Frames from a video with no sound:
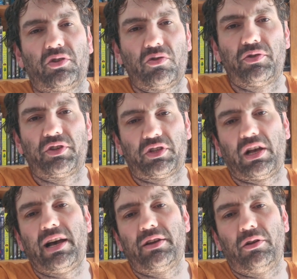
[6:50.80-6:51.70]
to the
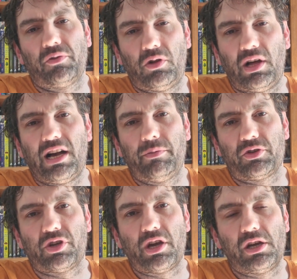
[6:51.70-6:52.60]
side on
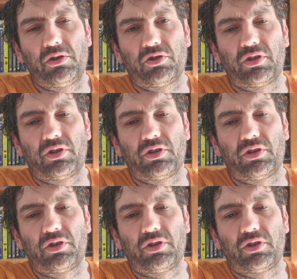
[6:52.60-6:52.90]
climate change.